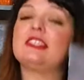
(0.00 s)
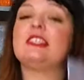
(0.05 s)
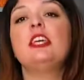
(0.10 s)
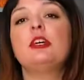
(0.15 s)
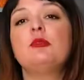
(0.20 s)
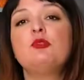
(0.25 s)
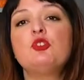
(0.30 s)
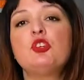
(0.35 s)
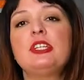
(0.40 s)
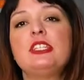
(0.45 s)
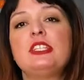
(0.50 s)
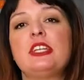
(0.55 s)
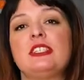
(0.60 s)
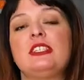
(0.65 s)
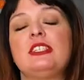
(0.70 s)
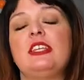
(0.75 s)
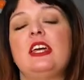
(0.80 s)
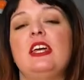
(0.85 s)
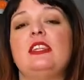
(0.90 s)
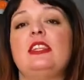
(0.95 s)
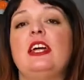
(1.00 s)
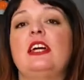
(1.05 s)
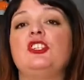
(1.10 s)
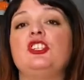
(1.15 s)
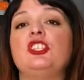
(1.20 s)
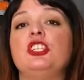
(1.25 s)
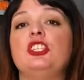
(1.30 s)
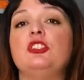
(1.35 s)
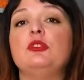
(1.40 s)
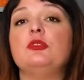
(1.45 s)
Kim Joy does say that
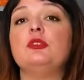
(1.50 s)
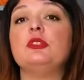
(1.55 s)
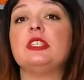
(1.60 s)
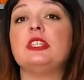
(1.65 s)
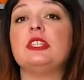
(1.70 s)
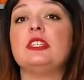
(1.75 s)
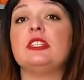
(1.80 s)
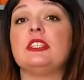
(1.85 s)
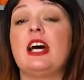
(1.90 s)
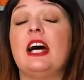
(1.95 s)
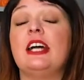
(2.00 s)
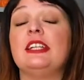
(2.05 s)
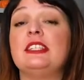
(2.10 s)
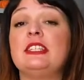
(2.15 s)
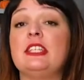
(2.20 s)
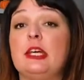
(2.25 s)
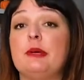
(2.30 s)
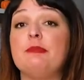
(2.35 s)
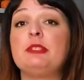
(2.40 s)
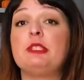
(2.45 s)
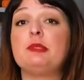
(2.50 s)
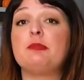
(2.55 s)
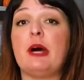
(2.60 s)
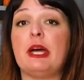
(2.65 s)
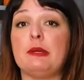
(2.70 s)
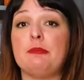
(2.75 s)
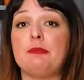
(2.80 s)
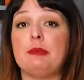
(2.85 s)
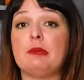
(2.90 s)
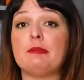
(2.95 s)
she uses a tipped
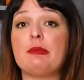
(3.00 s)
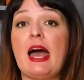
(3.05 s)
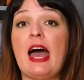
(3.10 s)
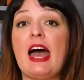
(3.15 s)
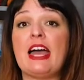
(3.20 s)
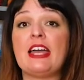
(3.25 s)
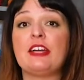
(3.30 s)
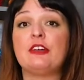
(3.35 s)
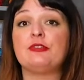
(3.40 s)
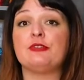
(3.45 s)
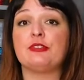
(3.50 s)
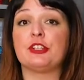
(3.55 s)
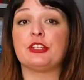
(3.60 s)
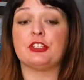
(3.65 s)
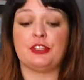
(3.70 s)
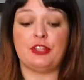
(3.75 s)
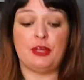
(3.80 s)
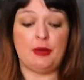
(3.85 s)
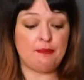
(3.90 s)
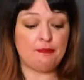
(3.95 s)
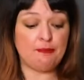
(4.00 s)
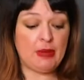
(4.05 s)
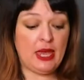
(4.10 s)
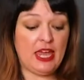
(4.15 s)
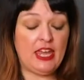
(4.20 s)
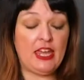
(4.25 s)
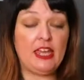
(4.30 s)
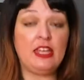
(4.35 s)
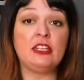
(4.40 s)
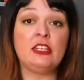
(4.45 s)
piping bag for the
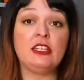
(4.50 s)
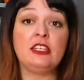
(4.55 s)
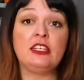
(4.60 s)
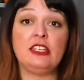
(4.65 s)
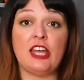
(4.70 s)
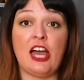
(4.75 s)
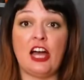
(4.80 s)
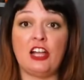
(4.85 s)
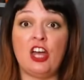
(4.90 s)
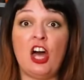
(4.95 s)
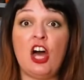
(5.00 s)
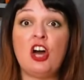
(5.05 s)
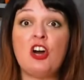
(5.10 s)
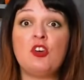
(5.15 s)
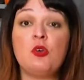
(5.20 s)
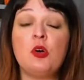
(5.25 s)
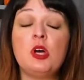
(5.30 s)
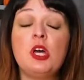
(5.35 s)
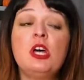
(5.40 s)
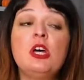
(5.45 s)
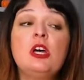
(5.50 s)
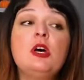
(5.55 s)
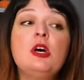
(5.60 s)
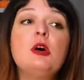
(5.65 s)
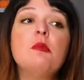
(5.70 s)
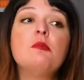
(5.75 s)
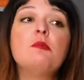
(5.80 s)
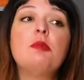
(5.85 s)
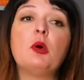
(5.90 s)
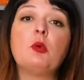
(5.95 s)
main yellow,
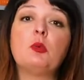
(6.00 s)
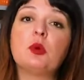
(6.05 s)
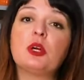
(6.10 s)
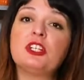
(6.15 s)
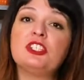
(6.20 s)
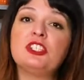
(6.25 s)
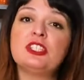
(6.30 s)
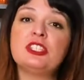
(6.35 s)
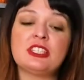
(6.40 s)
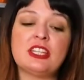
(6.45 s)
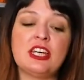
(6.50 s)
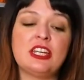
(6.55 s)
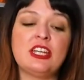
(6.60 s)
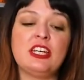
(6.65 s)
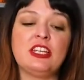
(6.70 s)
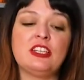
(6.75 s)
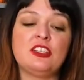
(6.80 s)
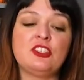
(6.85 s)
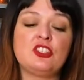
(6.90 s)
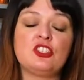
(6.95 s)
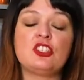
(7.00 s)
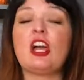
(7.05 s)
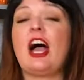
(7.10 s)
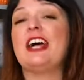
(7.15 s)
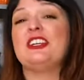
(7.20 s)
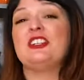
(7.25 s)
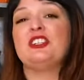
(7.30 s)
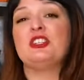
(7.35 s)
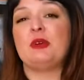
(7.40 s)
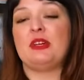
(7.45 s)
but we're just gonna try
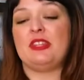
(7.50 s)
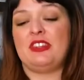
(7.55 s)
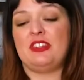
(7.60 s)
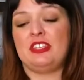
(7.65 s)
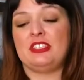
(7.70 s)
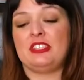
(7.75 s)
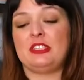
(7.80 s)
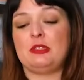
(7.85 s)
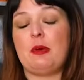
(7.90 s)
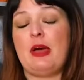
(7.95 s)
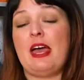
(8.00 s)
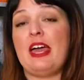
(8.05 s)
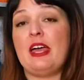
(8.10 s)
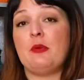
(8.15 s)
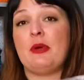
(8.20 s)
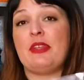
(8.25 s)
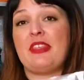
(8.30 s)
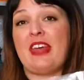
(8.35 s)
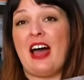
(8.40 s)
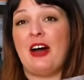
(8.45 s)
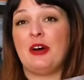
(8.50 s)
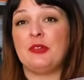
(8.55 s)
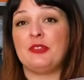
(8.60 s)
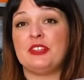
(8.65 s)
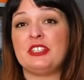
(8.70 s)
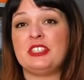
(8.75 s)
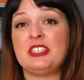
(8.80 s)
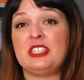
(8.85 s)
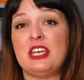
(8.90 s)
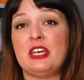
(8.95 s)
to do it this way without the
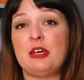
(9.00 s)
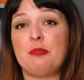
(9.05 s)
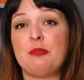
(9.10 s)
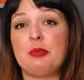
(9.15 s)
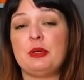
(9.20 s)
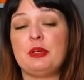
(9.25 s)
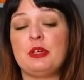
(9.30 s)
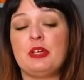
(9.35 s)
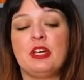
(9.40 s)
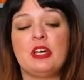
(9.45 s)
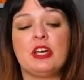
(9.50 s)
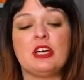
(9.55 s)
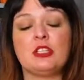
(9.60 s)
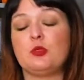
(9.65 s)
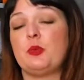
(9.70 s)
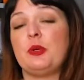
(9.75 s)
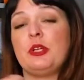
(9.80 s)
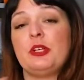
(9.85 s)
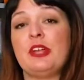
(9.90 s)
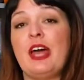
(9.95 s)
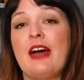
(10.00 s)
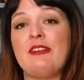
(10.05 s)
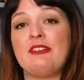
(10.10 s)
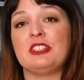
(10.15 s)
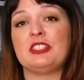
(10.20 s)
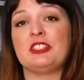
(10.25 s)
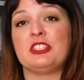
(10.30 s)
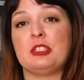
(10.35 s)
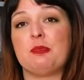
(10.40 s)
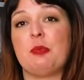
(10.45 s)
tip because we don't have a
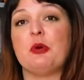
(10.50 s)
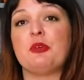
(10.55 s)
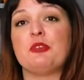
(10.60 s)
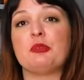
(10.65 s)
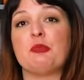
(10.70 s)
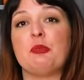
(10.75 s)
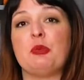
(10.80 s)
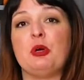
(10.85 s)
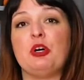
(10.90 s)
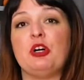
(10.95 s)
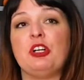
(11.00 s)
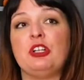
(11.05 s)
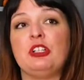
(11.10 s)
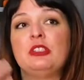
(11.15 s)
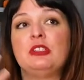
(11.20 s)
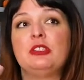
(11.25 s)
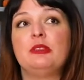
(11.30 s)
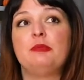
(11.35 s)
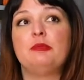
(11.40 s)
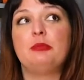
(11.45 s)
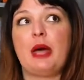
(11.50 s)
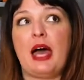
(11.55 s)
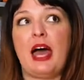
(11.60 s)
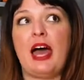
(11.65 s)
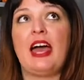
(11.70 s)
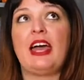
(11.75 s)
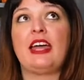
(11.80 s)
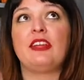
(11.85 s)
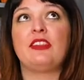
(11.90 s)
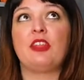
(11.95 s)
disposable
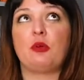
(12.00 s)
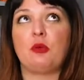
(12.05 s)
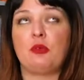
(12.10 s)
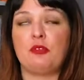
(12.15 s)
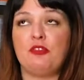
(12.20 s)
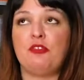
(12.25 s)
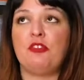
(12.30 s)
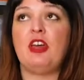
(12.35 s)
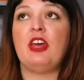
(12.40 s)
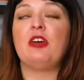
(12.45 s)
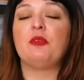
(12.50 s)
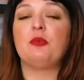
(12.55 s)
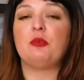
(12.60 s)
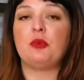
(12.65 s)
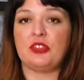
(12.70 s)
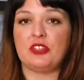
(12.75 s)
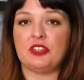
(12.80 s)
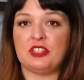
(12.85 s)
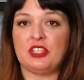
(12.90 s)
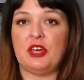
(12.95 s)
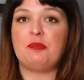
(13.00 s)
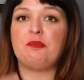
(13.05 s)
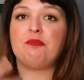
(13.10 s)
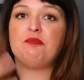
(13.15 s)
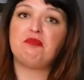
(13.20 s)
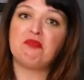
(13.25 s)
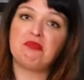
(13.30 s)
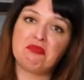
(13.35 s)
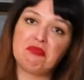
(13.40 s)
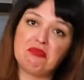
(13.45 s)
bag that will fit with the tip.
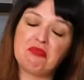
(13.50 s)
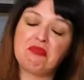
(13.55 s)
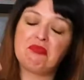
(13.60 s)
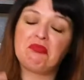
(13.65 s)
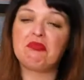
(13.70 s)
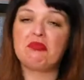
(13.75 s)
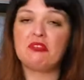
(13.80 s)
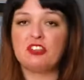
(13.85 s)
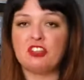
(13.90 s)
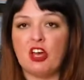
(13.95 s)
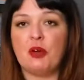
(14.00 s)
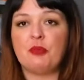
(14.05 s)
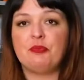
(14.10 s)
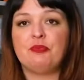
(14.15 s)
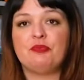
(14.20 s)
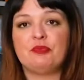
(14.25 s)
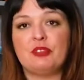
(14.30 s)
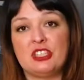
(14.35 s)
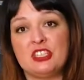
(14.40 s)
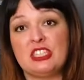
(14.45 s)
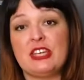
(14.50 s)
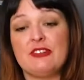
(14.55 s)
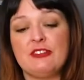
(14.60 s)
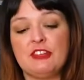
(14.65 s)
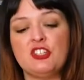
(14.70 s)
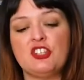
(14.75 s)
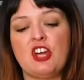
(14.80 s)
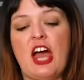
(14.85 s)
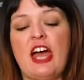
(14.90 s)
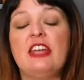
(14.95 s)
So let's give it
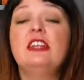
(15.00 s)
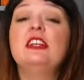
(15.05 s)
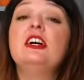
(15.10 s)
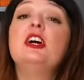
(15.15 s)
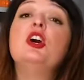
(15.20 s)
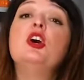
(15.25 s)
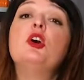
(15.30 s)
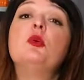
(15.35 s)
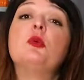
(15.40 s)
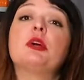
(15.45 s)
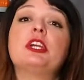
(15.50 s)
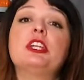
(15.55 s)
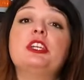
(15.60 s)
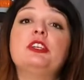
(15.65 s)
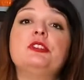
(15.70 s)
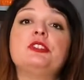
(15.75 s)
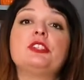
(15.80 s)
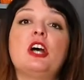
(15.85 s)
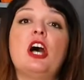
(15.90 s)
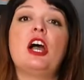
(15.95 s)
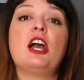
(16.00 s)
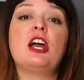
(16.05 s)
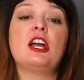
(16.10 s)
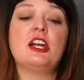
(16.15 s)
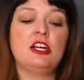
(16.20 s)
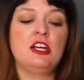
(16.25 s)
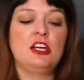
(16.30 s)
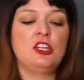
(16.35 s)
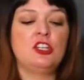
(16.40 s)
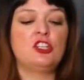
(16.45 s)
a try. We're gonna use our
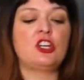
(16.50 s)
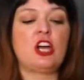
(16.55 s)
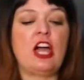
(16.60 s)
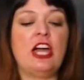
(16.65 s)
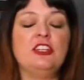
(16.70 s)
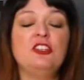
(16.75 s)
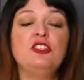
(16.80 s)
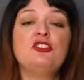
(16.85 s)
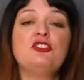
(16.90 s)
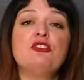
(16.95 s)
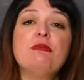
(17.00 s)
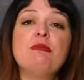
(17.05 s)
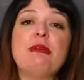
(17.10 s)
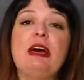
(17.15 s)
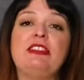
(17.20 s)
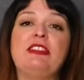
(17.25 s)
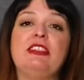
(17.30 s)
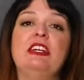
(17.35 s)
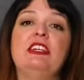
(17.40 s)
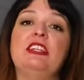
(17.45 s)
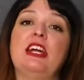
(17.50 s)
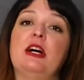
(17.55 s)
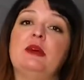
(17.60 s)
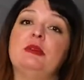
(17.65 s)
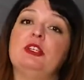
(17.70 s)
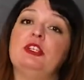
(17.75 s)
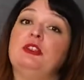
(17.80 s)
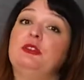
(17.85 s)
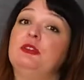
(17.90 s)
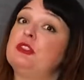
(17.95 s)
tried and true method that
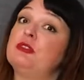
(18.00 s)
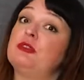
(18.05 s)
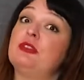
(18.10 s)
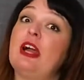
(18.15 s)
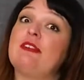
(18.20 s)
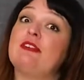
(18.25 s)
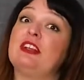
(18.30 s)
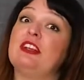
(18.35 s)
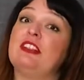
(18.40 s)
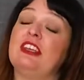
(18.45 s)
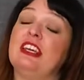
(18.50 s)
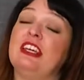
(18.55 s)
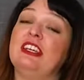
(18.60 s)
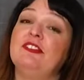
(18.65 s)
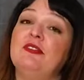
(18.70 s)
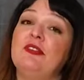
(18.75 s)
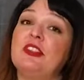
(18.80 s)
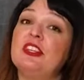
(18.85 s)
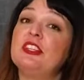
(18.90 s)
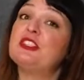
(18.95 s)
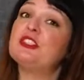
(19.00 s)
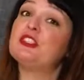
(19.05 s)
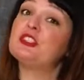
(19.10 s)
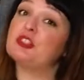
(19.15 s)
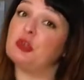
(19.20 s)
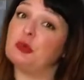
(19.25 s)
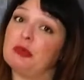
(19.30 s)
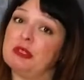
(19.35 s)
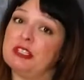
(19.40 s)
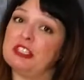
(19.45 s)
we use for everything, the
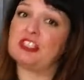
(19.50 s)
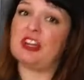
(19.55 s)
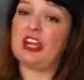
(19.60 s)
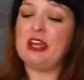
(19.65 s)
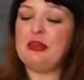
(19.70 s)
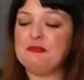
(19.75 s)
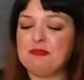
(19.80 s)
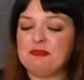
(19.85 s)
scoop and scrape.